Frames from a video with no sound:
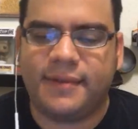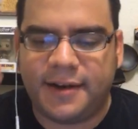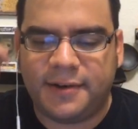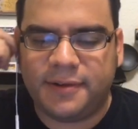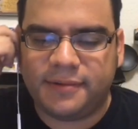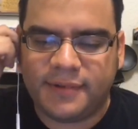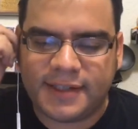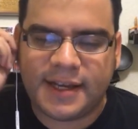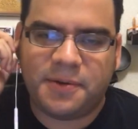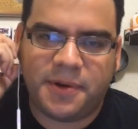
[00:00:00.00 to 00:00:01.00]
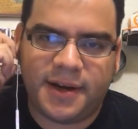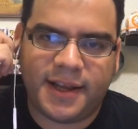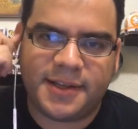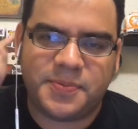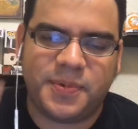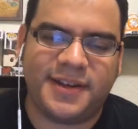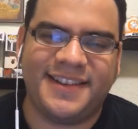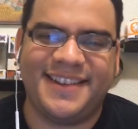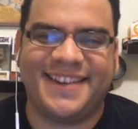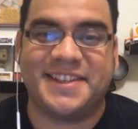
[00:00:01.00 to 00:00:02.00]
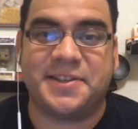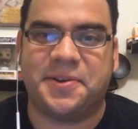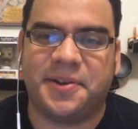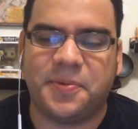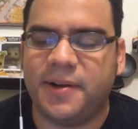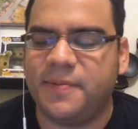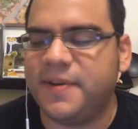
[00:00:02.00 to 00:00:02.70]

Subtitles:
I don't know. That's kind of weird, I guess, but because they're in the well.